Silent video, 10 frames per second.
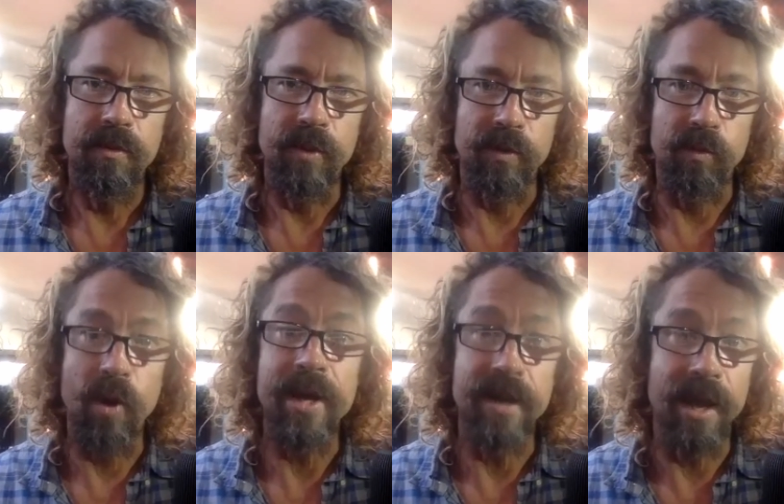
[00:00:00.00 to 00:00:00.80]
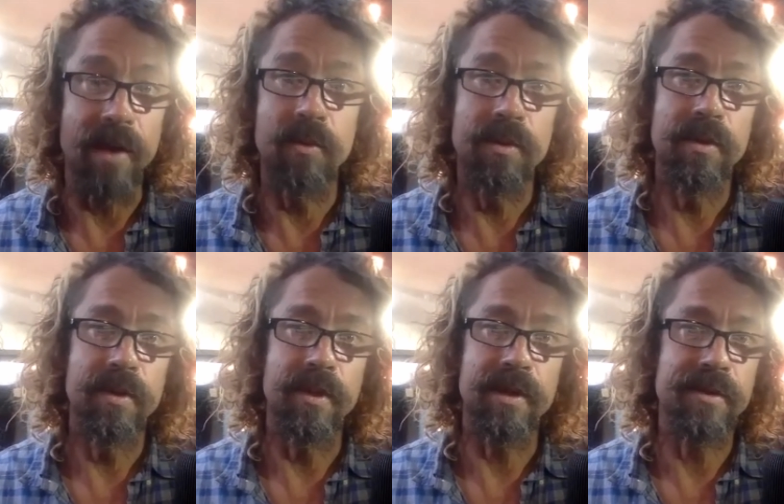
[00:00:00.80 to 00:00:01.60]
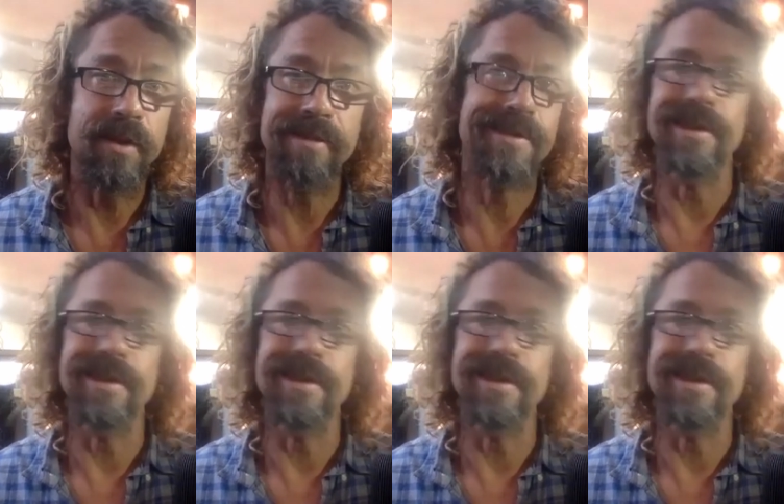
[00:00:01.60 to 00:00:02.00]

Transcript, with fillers: Like right now. Not not